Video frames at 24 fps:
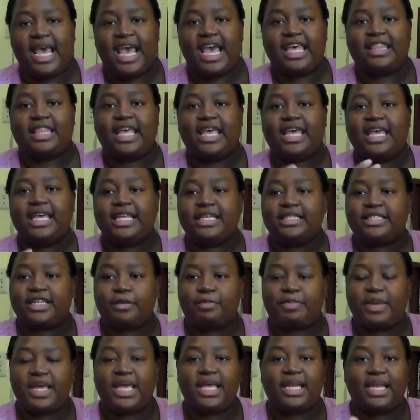and they end
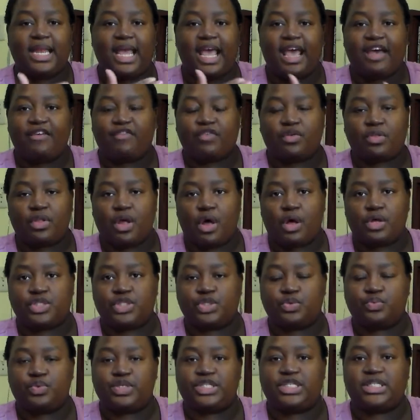up in
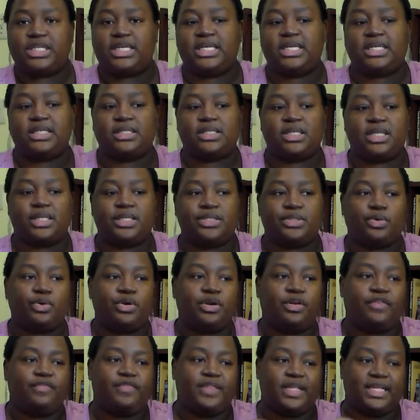Everlost, which is
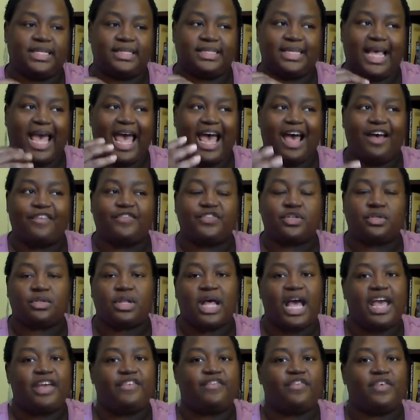sort of this
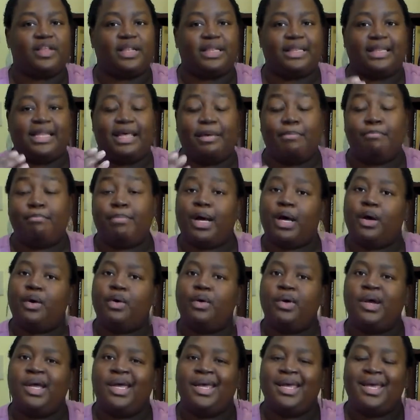afterlife
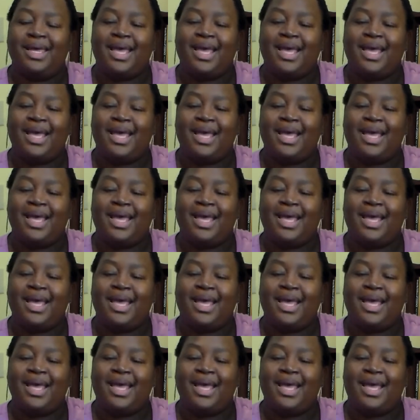limbo,